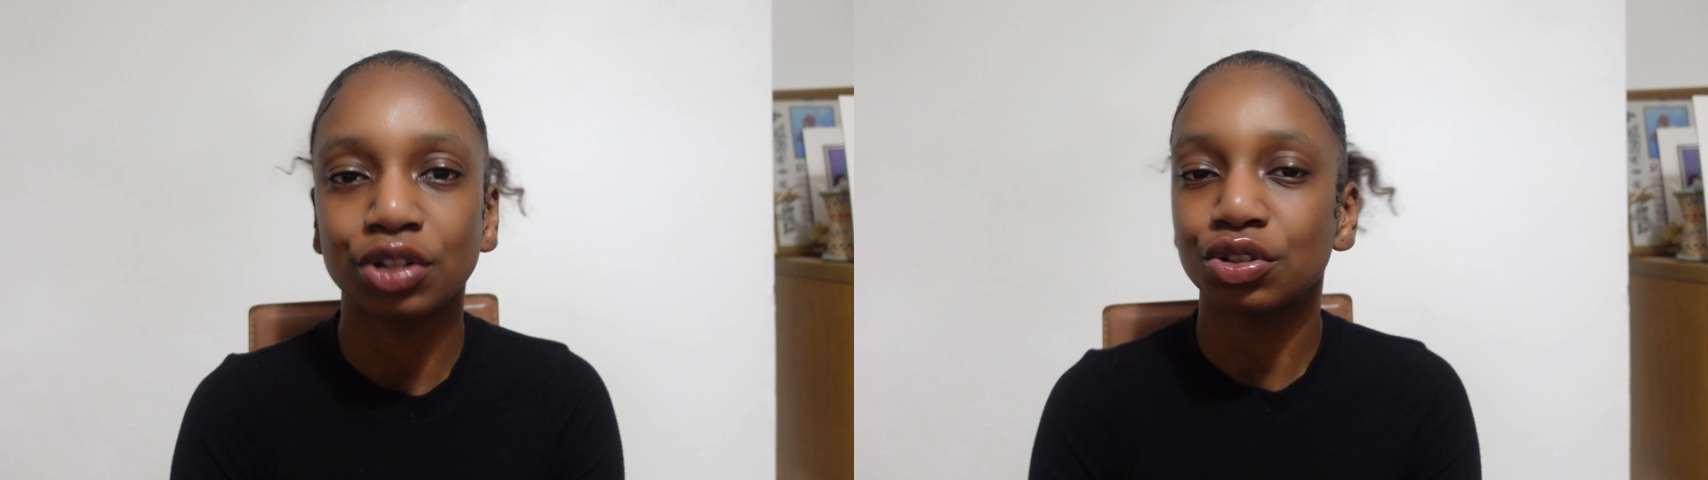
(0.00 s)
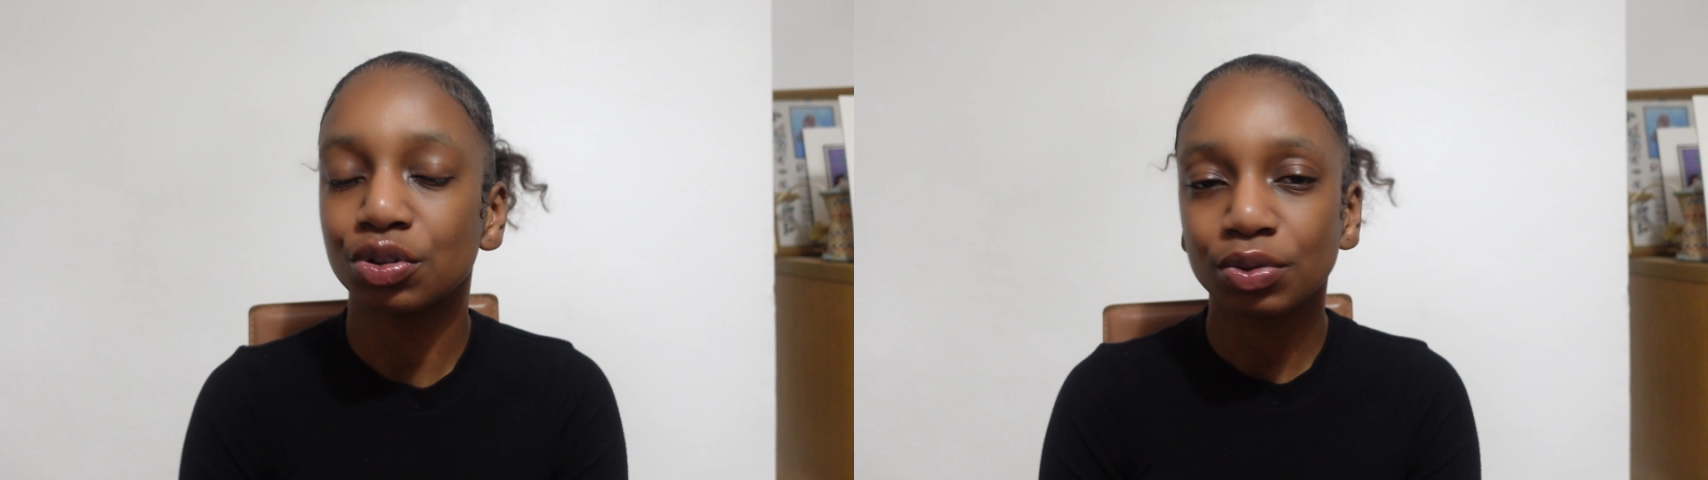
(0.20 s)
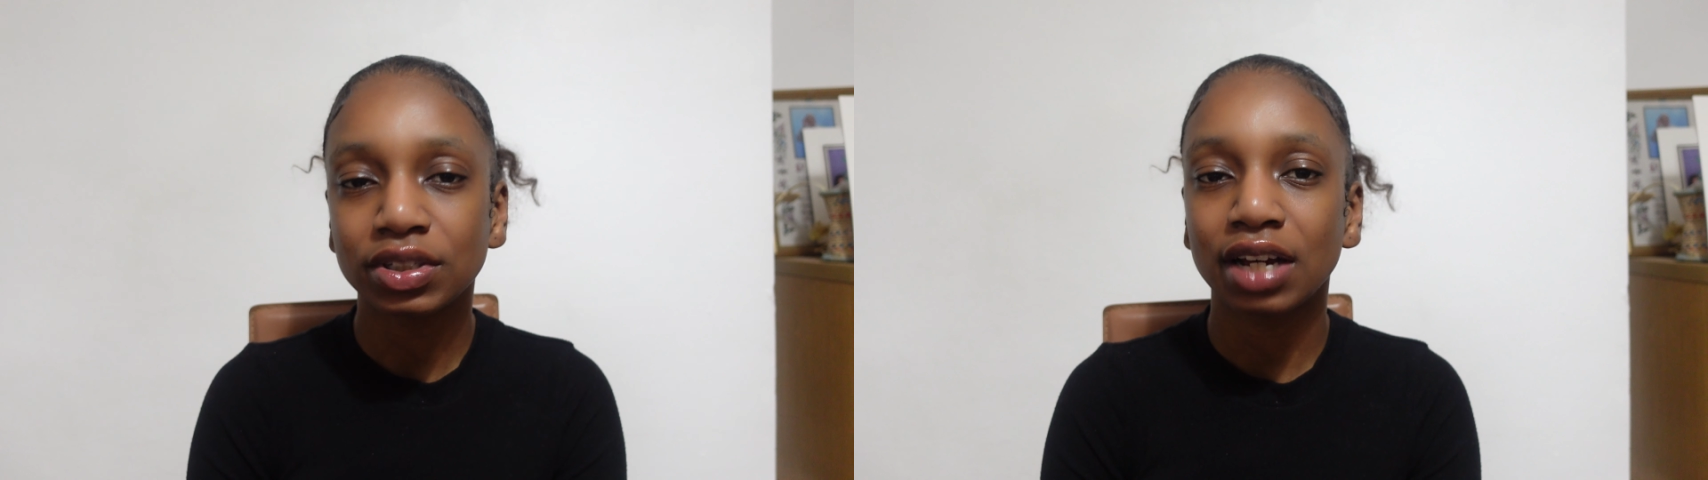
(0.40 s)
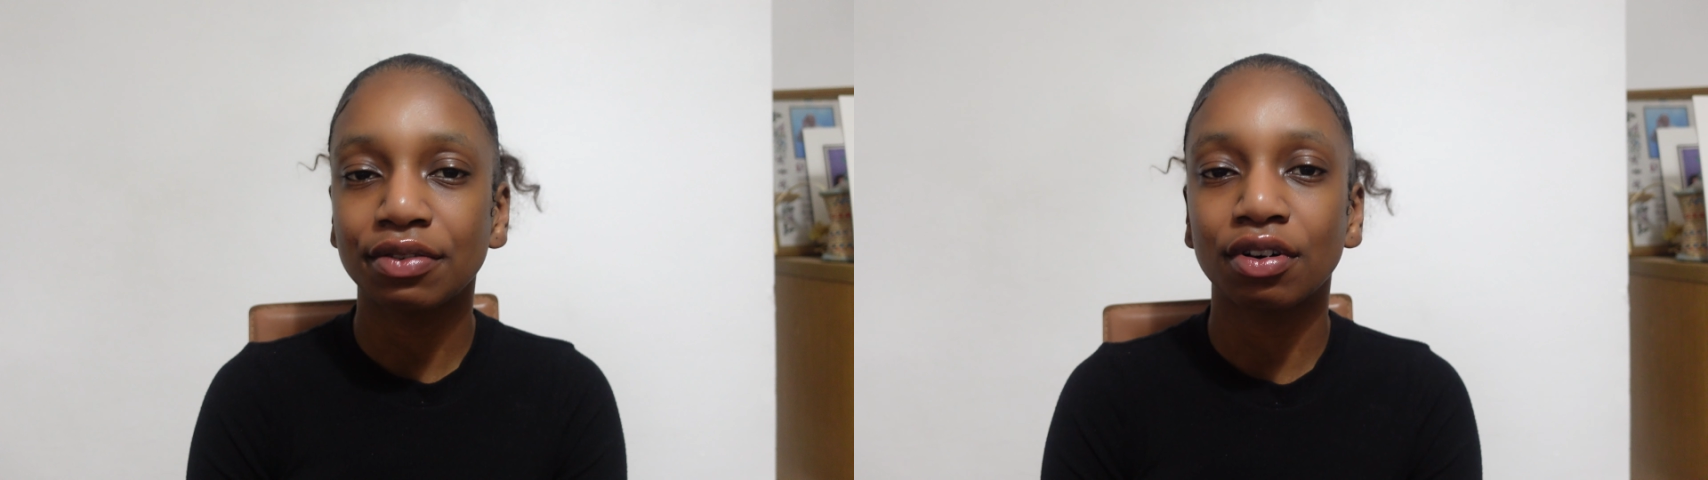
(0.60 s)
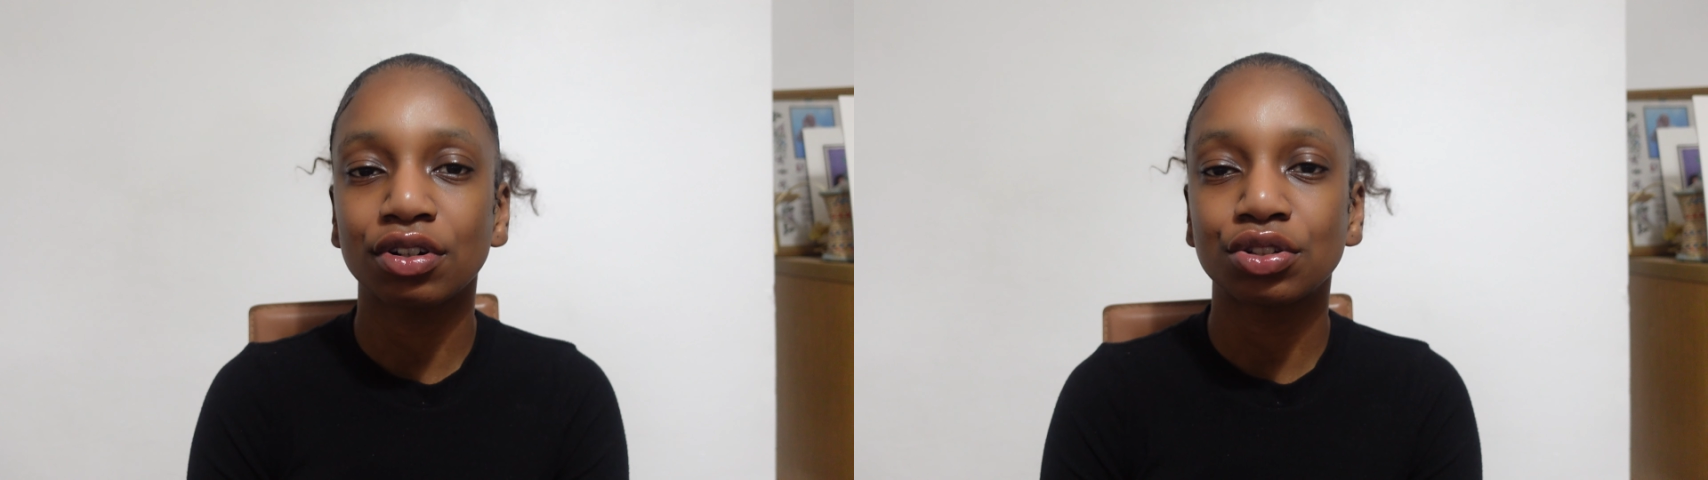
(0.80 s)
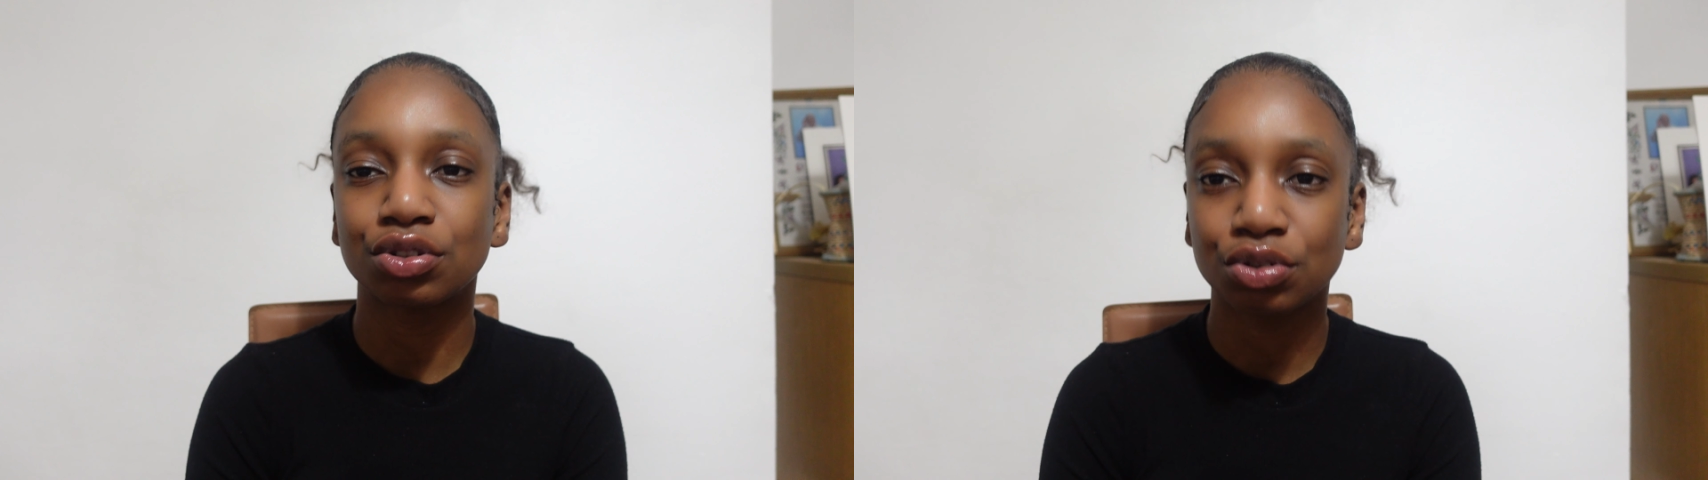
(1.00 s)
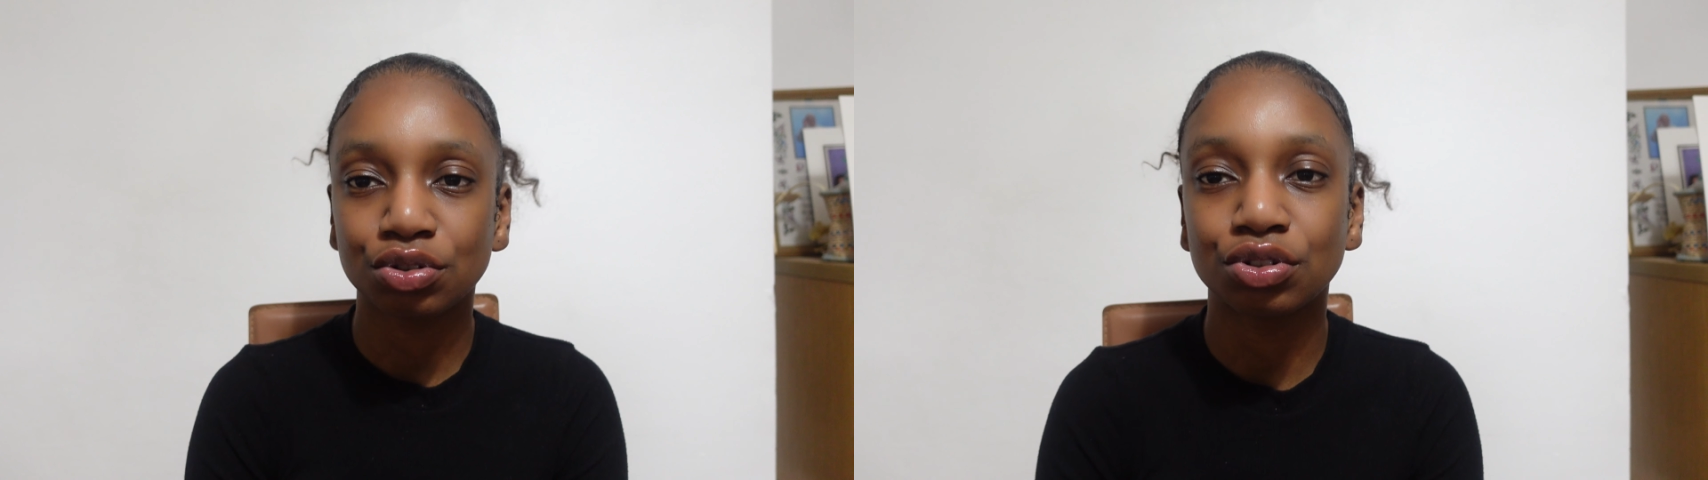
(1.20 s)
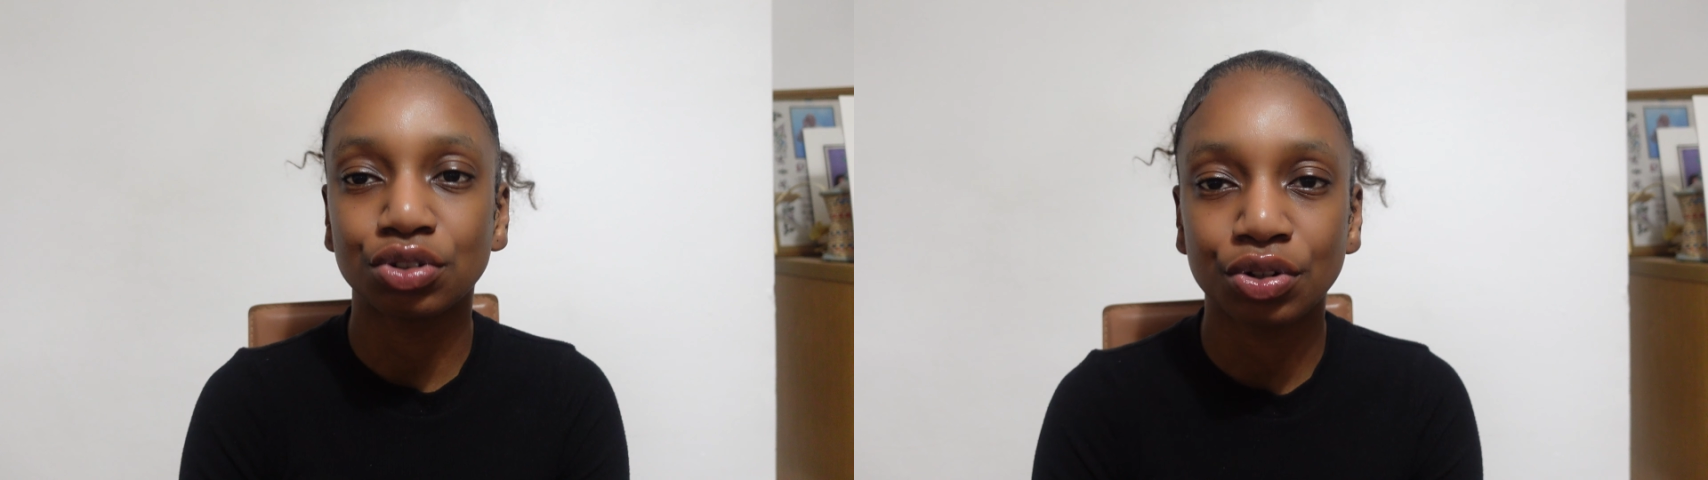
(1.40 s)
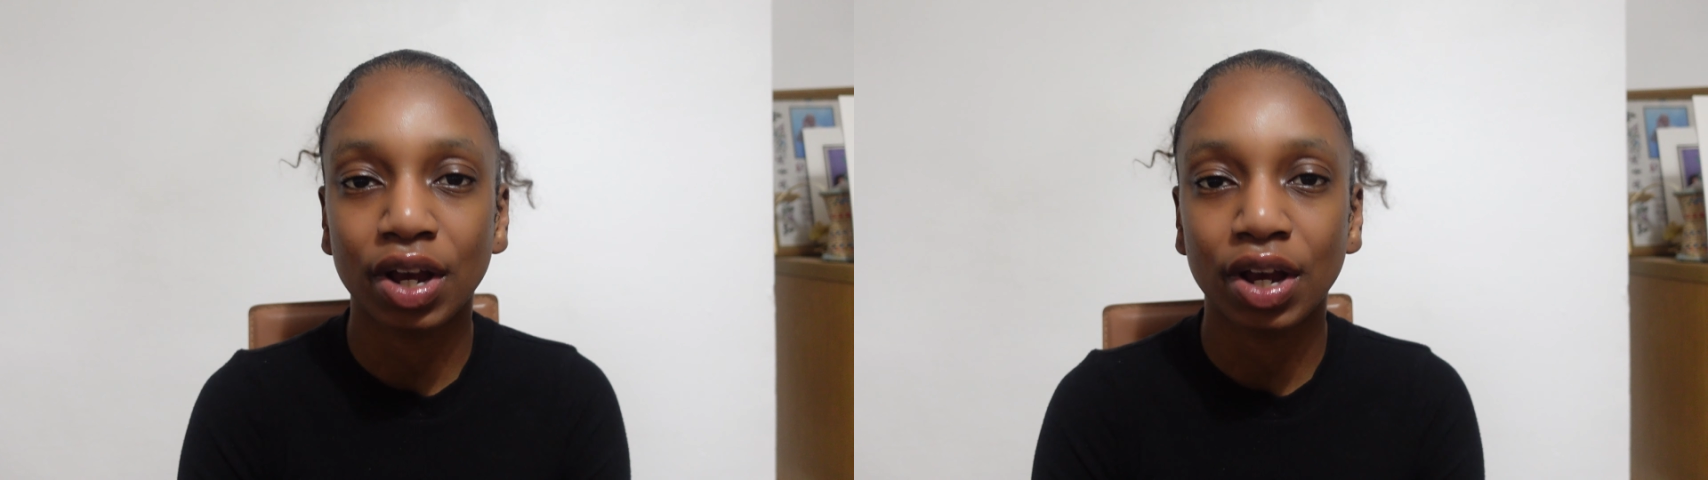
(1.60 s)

Do whatever suits you,